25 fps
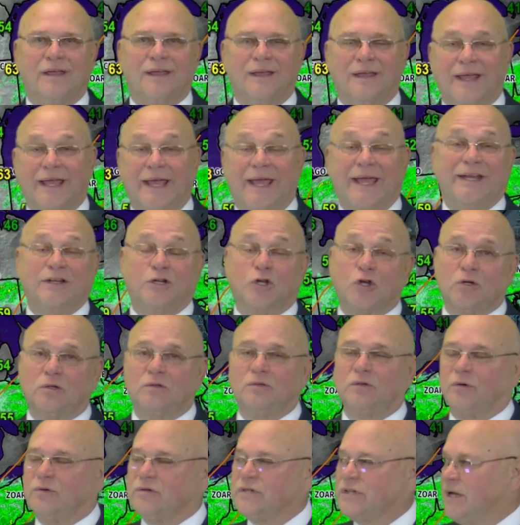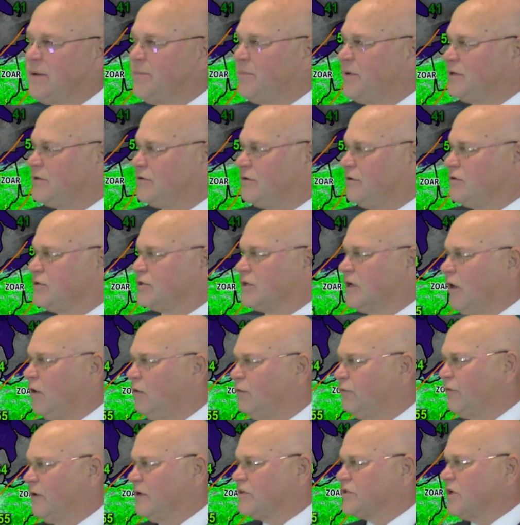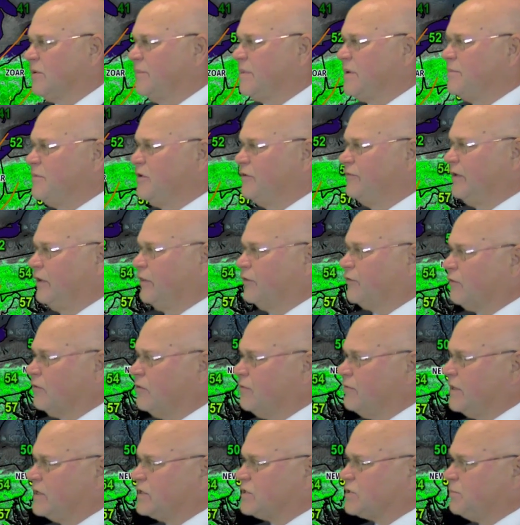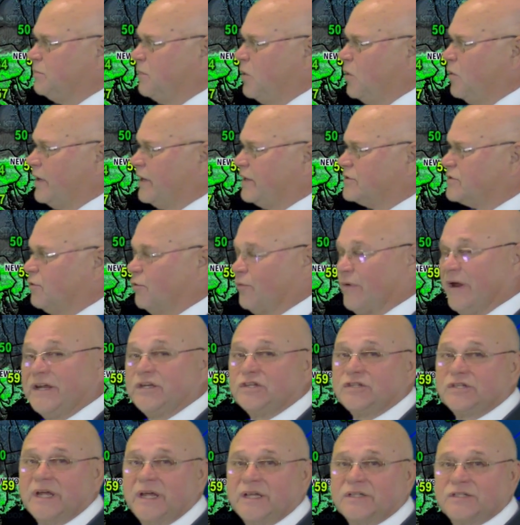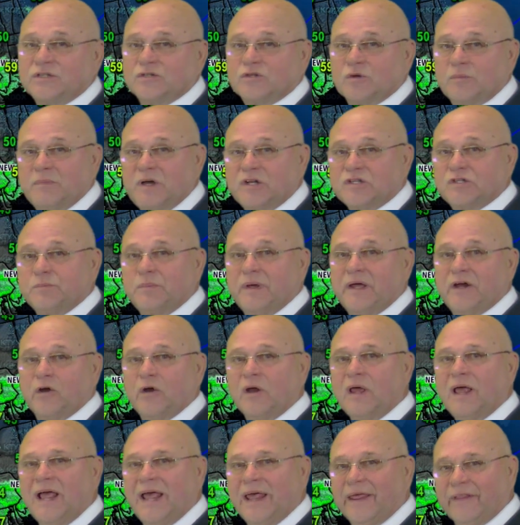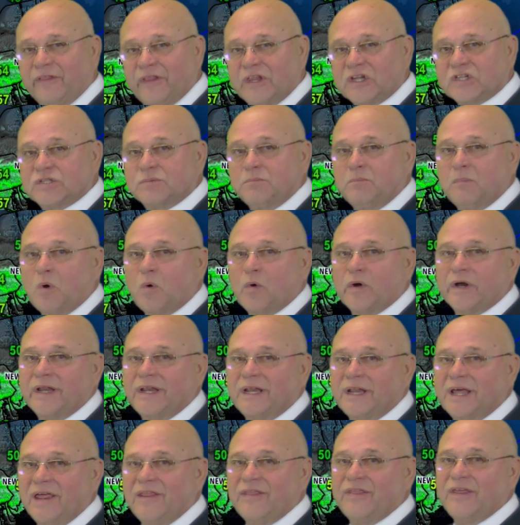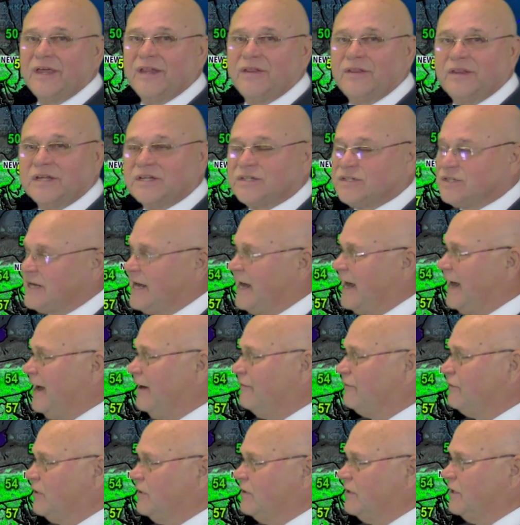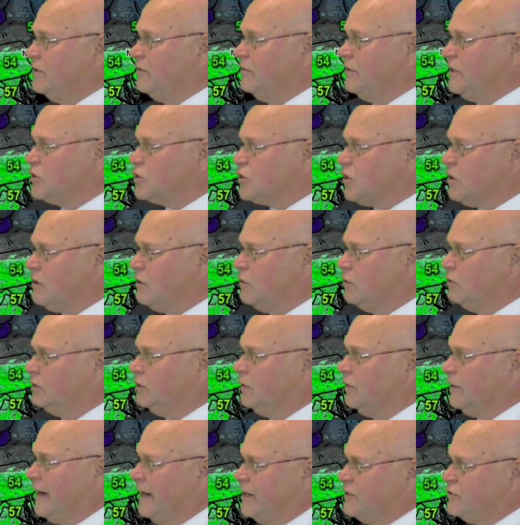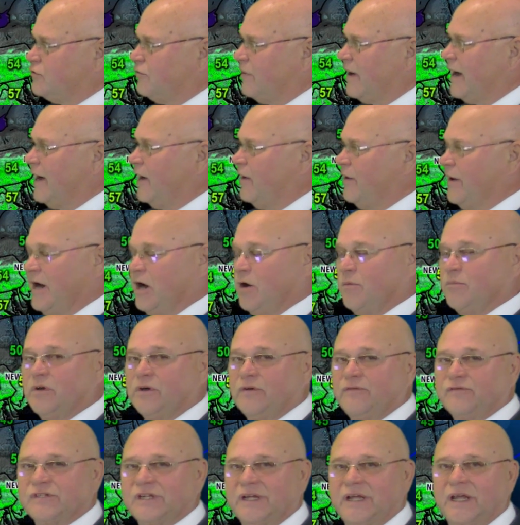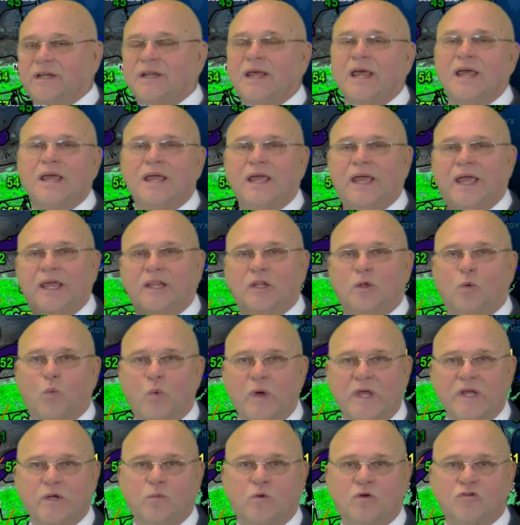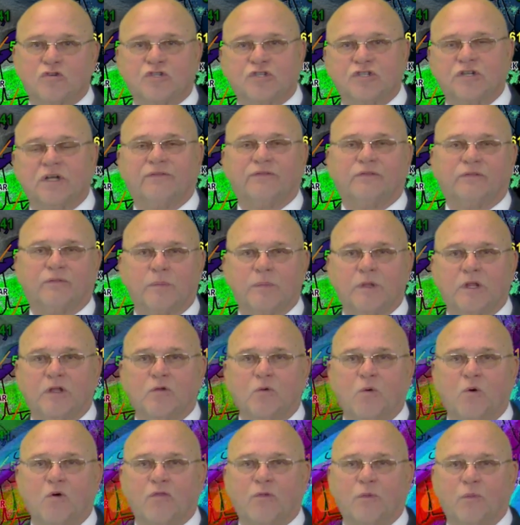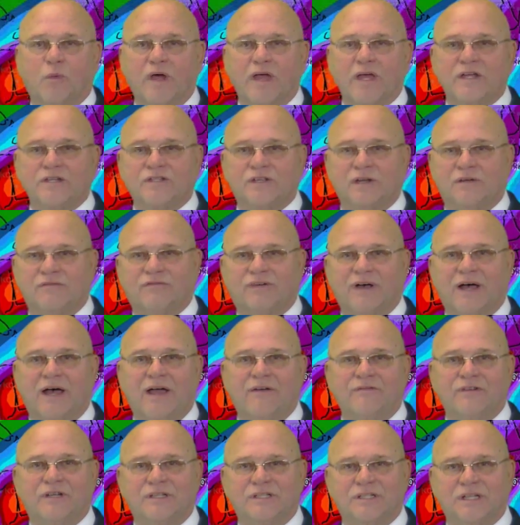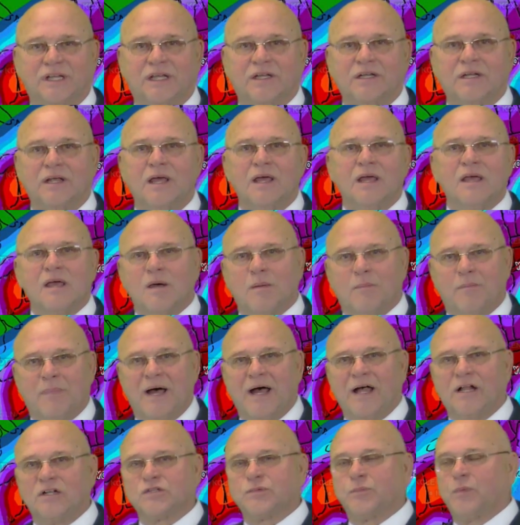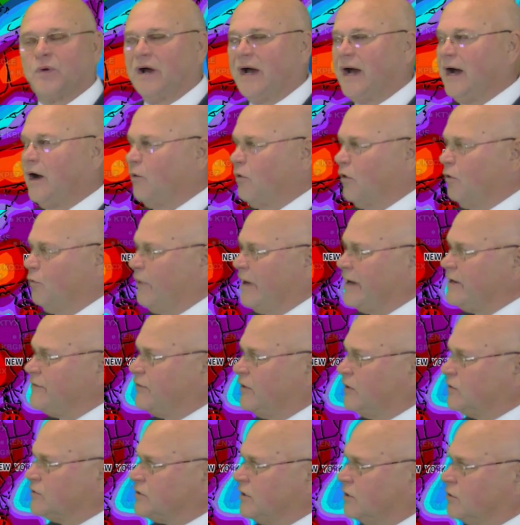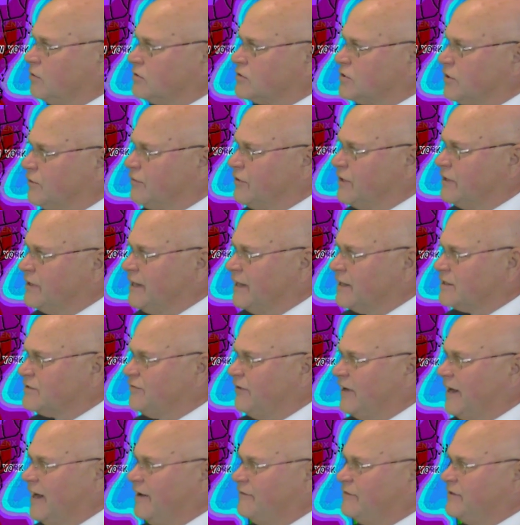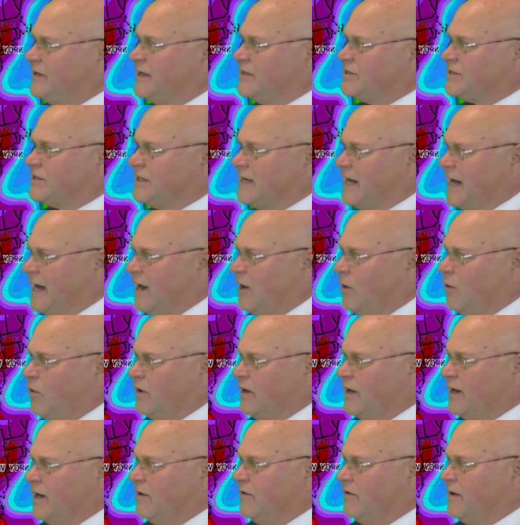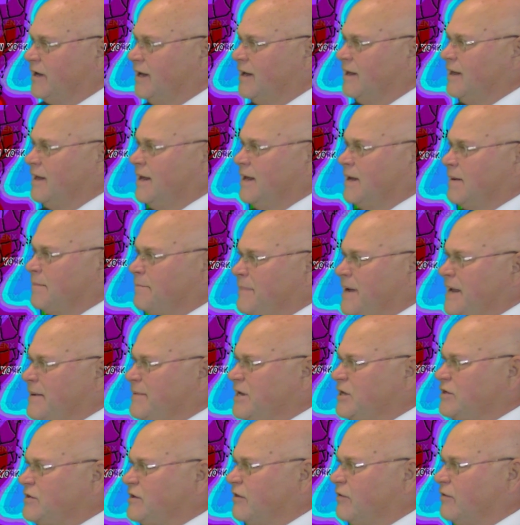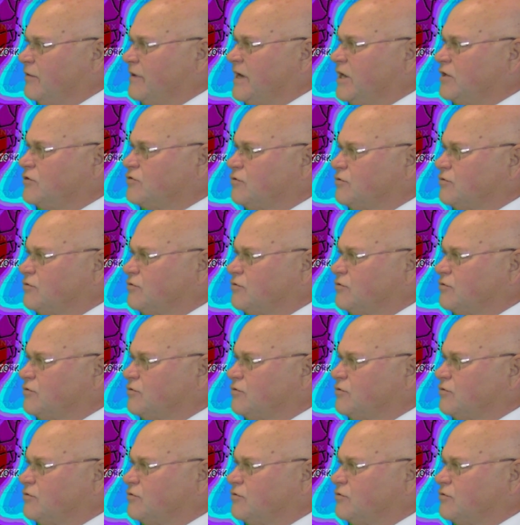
and cooler temperatures. Cold front's going to be moving through this morning, so rain chances are much better this morning than this afternoon as cooler and drier air moves in and the wind will shift from the northwest at 5 to 10 miles per hour. Rainfall totals over the next five days in our area, maybe another inch or